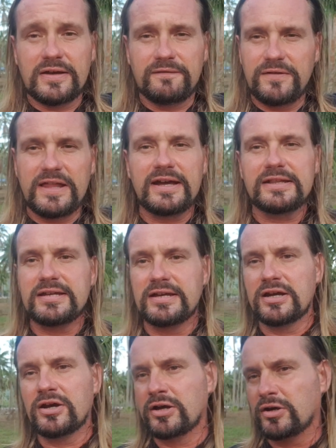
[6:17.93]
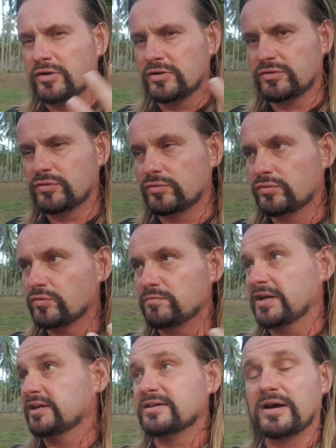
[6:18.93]
flat, to
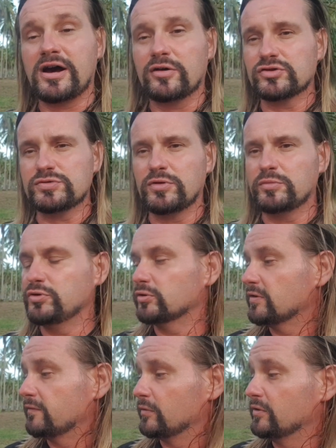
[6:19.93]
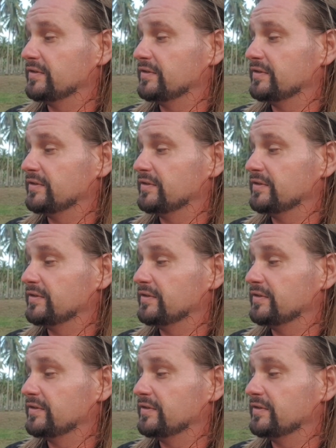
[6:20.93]
make the house more beautiful.